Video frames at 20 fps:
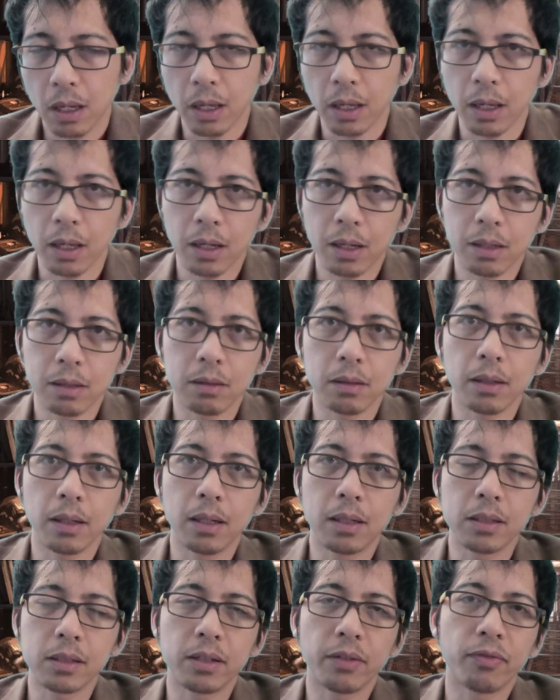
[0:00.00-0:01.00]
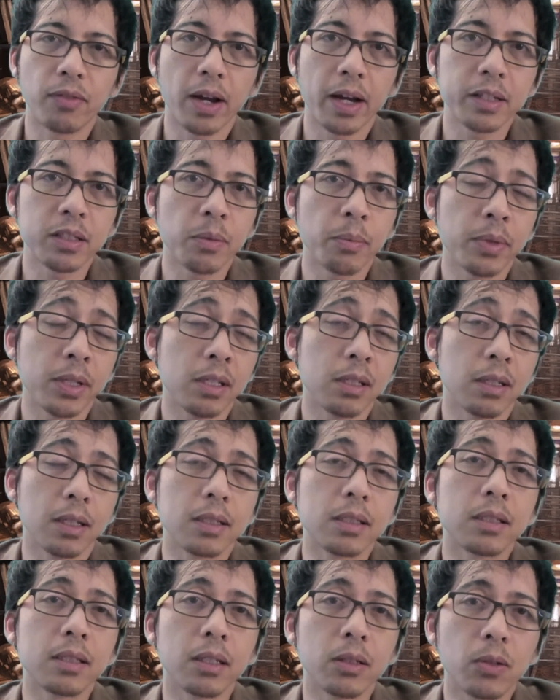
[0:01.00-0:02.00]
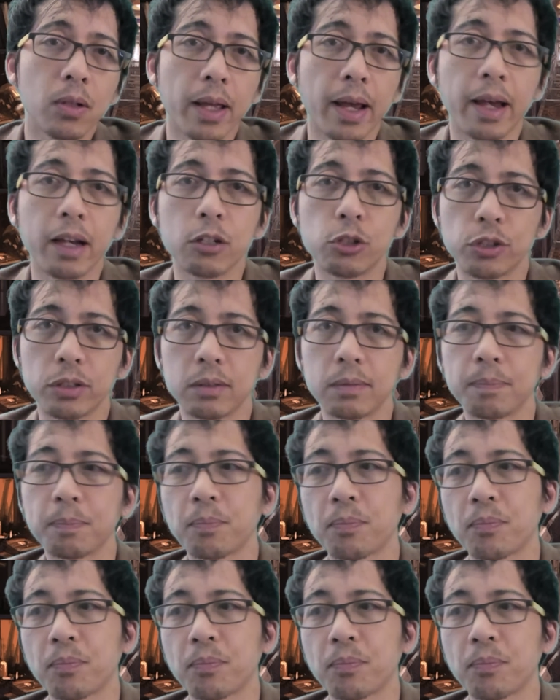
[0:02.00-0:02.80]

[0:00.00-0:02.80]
and it is defined to be a single action.